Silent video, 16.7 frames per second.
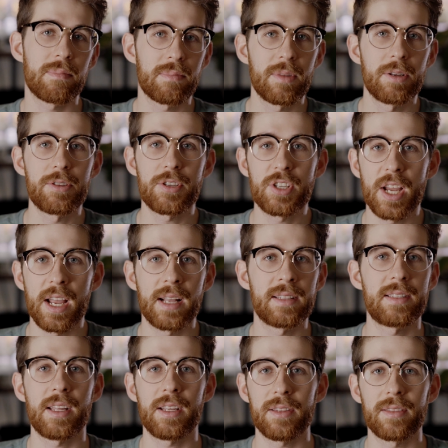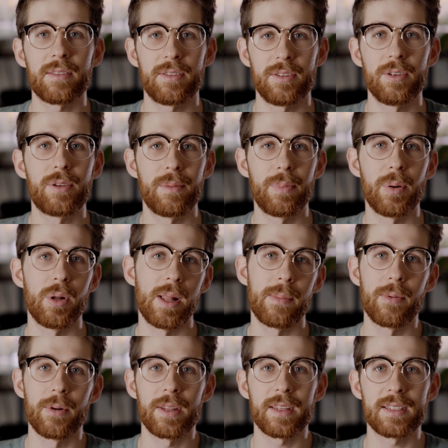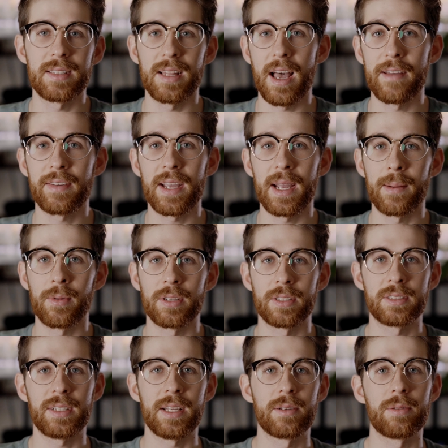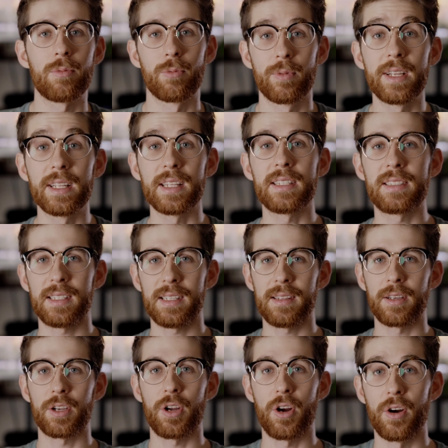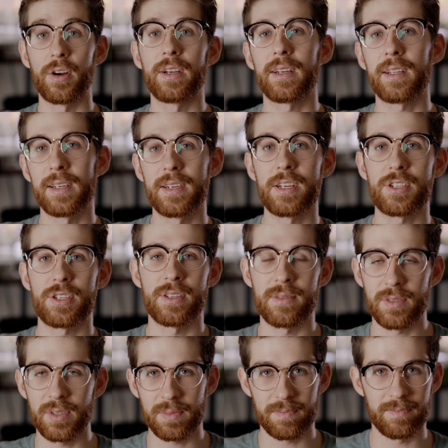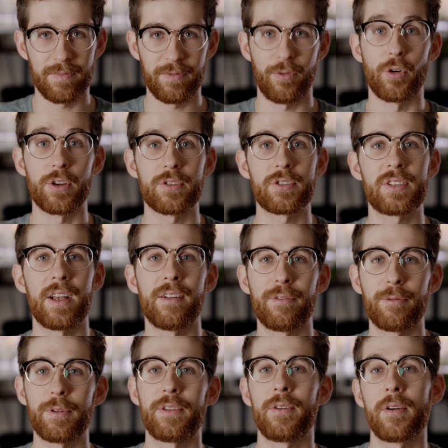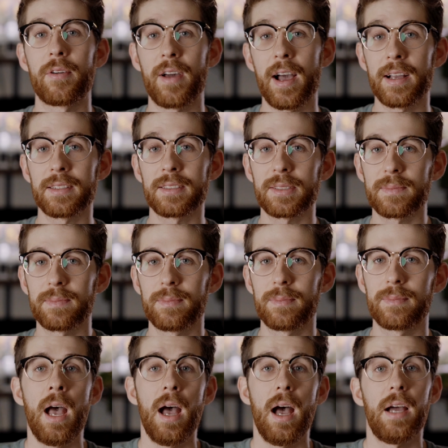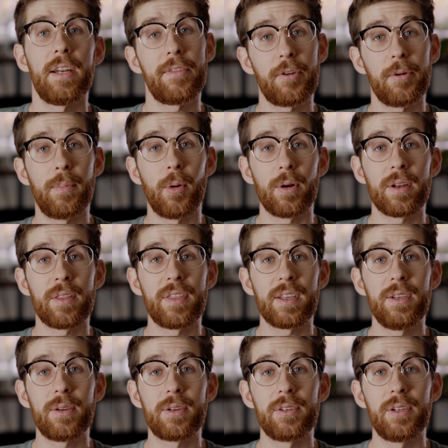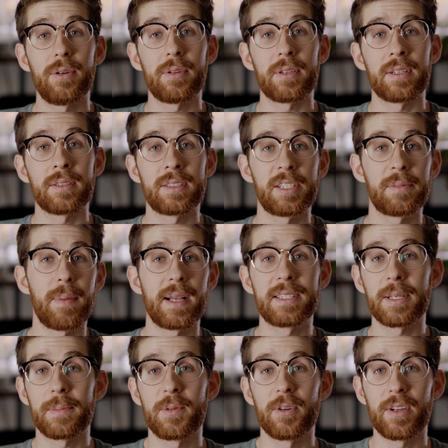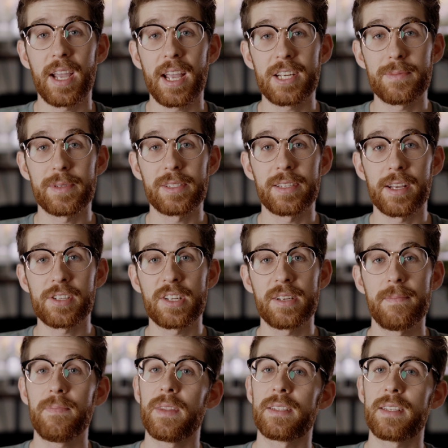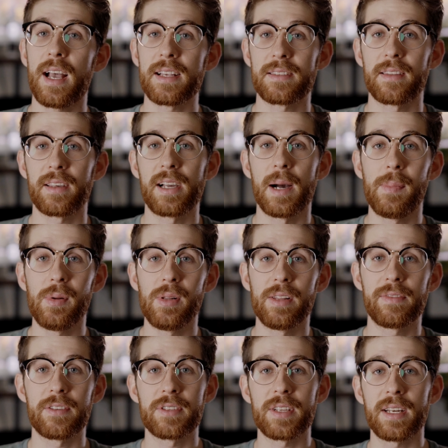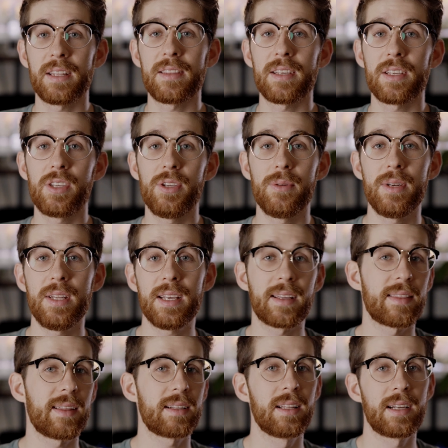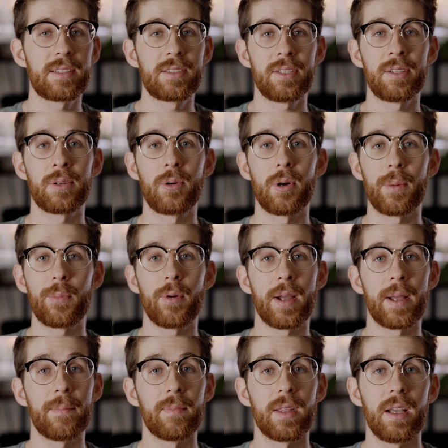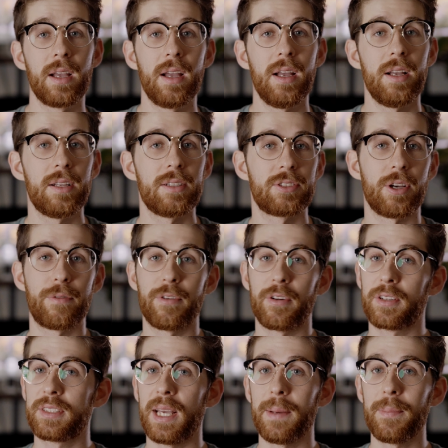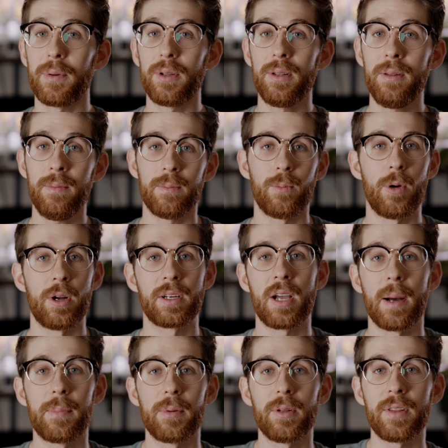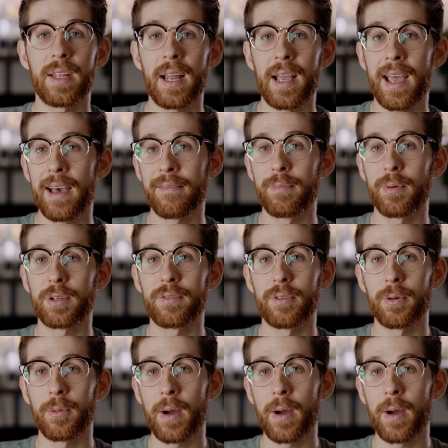there's a chance that you can pull up one of these live cameras and really see the current conditions for yourself with your own eyes. Another important thing you can do to spice up your engagement session is ask the couple if there's anything unique they'd like to incorporate. So for example, one couple that I have booked for a